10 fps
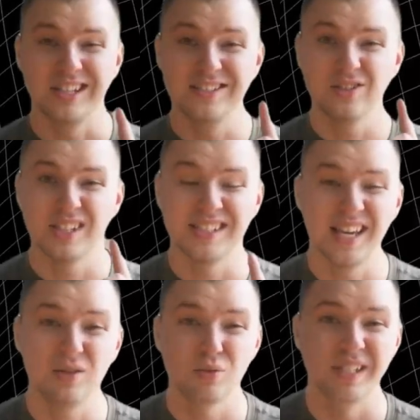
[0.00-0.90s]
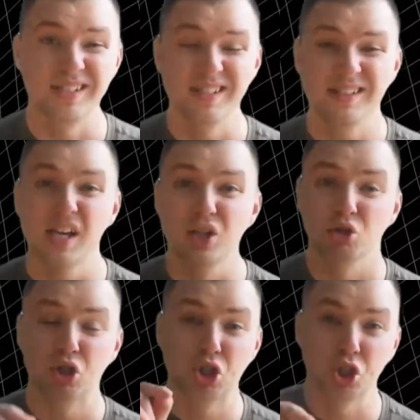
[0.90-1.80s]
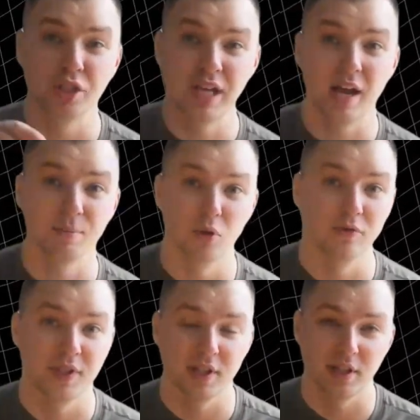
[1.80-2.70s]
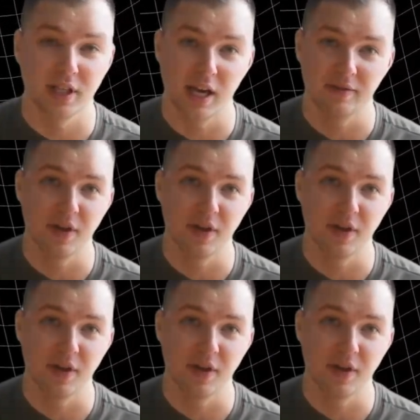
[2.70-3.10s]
these are the 10 reasons you should not move to the Lehigh